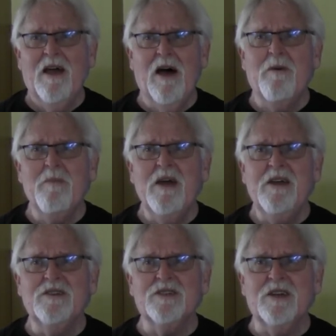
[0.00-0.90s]

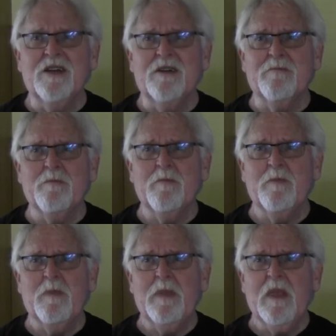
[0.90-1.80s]
Amazing.
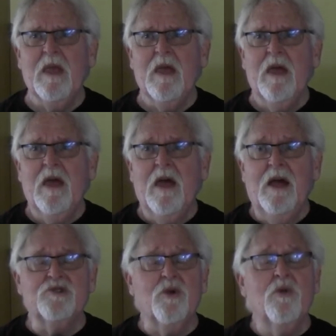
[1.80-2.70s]

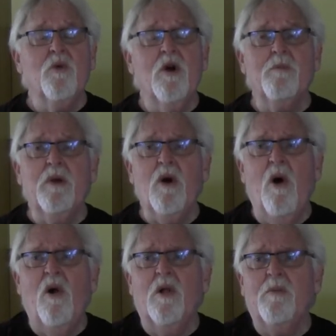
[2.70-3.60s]
And so the word
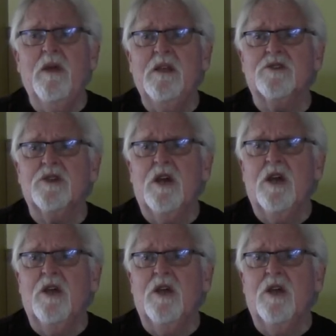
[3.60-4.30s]
behold means,